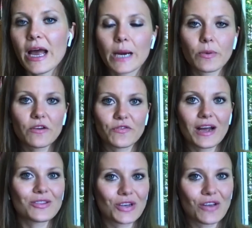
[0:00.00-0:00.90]
And apart from
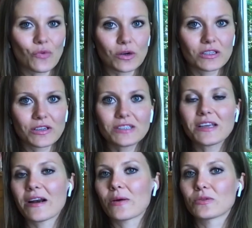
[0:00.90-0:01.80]
that, looking forward to this,
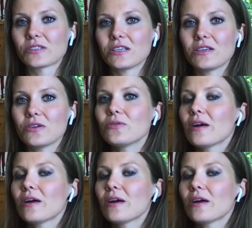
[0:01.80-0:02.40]
and I will see you